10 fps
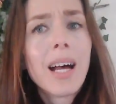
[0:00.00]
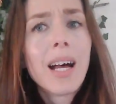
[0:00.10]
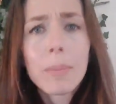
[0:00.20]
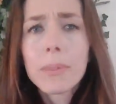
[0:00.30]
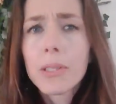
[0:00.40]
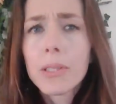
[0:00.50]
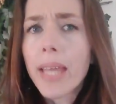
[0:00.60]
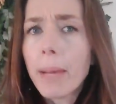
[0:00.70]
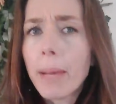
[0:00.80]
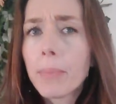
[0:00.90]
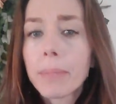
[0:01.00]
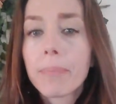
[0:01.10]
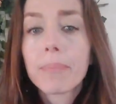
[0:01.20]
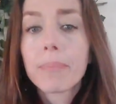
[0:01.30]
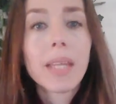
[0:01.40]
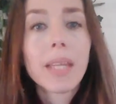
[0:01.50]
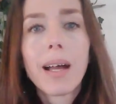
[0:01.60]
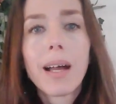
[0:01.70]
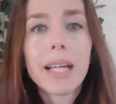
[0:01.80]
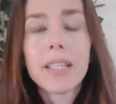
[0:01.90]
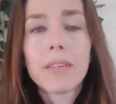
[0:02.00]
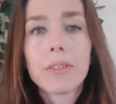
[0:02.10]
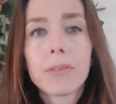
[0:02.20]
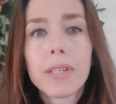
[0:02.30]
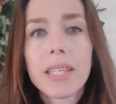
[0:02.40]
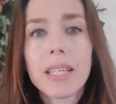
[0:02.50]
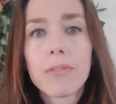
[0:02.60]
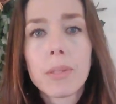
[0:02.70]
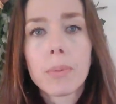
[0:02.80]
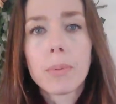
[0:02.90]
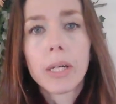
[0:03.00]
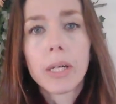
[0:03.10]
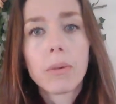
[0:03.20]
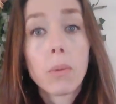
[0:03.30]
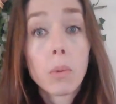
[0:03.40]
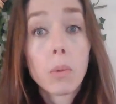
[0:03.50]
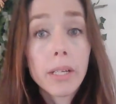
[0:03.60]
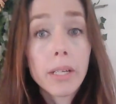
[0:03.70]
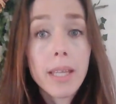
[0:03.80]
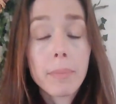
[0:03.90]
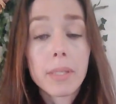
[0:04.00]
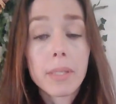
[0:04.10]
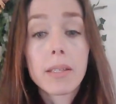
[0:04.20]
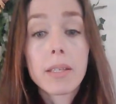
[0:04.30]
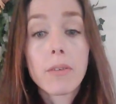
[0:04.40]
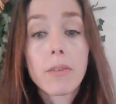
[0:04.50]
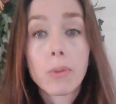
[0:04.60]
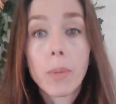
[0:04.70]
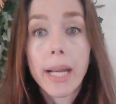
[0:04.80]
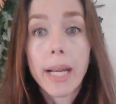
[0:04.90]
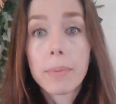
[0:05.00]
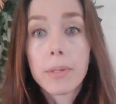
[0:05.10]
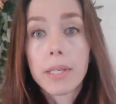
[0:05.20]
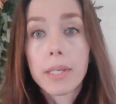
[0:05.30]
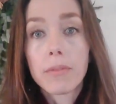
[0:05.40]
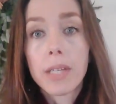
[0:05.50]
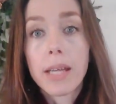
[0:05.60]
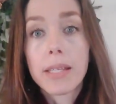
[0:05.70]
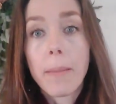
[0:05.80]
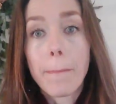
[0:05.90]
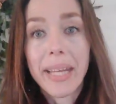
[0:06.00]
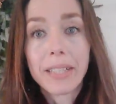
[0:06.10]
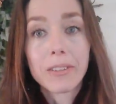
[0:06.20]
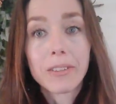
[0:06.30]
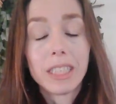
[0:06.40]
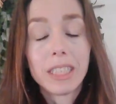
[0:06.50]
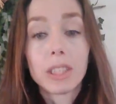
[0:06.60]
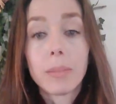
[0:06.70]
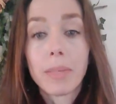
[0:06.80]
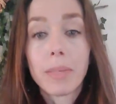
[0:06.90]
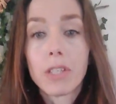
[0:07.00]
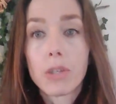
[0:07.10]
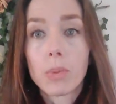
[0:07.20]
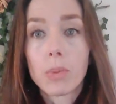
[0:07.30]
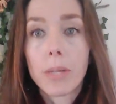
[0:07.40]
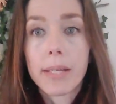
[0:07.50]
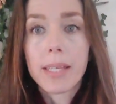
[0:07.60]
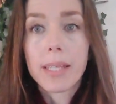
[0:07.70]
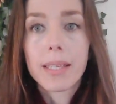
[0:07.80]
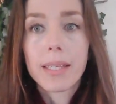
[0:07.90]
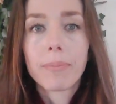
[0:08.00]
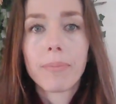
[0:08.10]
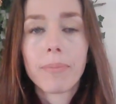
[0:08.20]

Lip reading: Up until that point, I'd never received support or acceptance for what I perceived as a minor glitch in my visual processing.